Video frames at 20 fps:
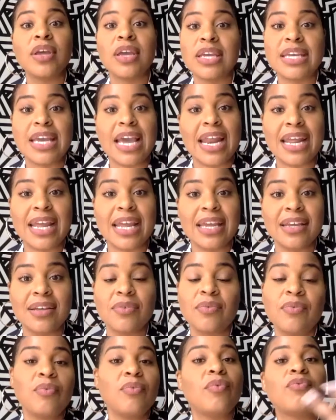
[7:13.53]
getting,
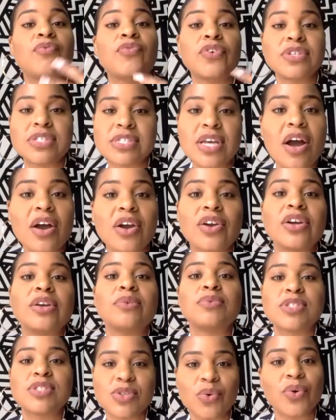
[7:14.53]
for soccer, it
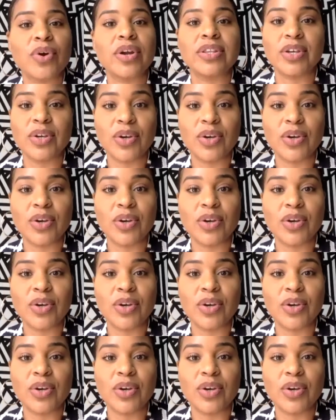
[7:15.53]
was scoring the goal.